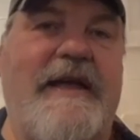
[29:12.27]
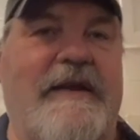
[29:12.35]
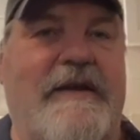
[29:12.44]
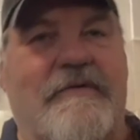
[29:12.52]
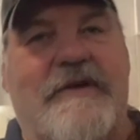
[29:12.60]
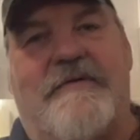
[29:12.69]
you
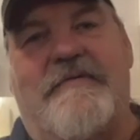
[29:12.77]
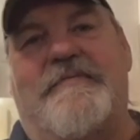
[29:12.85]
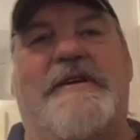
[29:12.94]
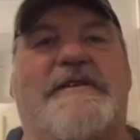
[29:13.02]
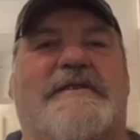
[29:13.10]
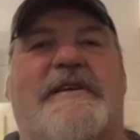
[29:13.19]
know, it would
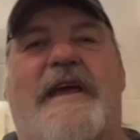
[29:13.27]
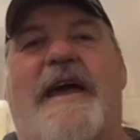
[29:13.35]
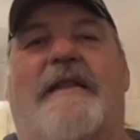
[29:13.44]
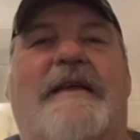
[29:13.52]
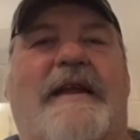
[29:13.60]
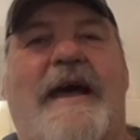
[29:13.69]
be
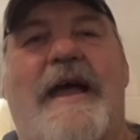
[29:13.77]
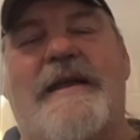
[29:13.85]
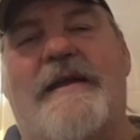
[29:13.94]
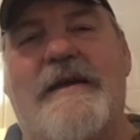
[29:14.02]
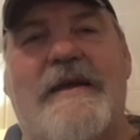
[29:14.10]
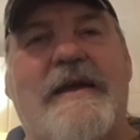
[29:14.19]
Seattle at night
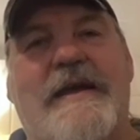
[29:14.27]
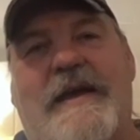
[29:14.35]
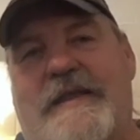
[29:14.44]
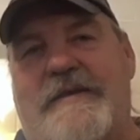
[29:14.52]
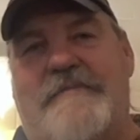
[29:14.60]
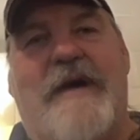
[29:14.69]

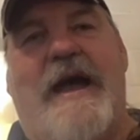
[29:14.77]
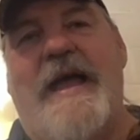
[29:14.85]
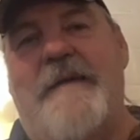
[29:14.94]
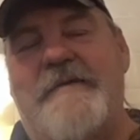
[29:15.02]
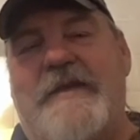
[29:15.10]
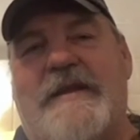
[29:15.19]
and then
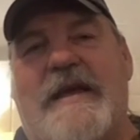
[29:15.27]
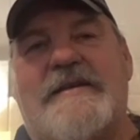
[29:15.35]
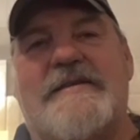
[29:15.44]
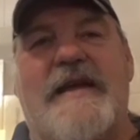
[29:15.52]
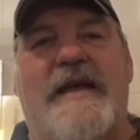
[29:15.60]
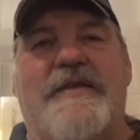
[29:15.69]
Miami the
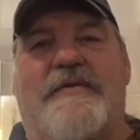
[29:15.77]
next day.